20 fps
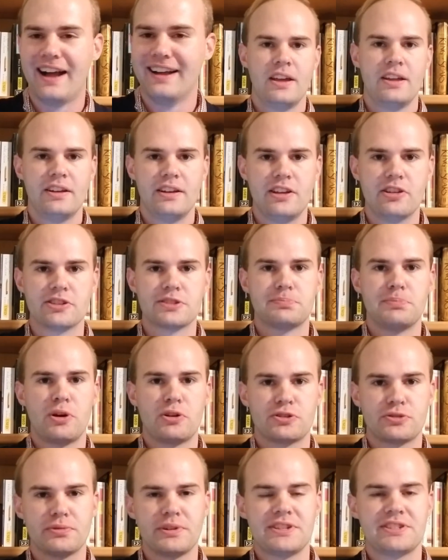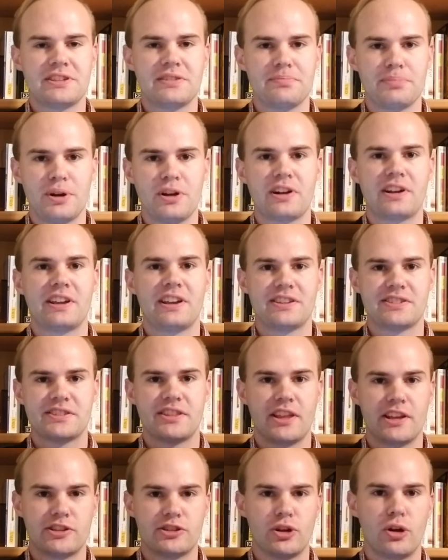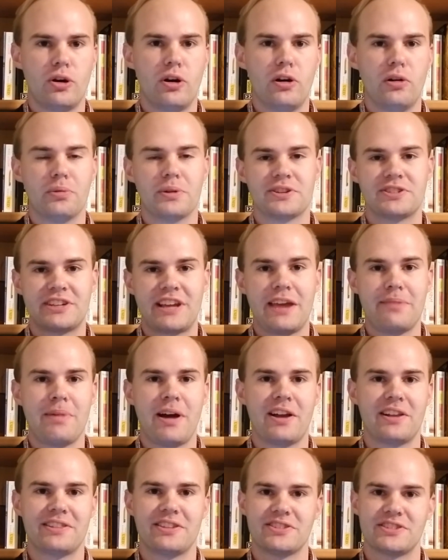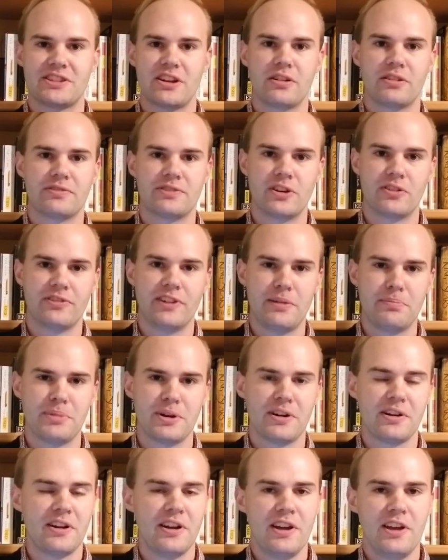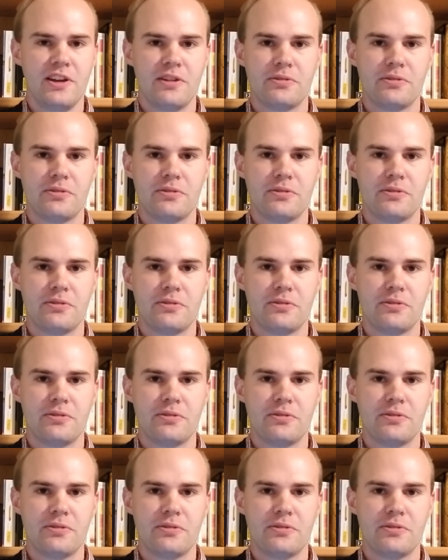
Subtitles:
Neil's most recent book is The Toll, which came out at the start of November,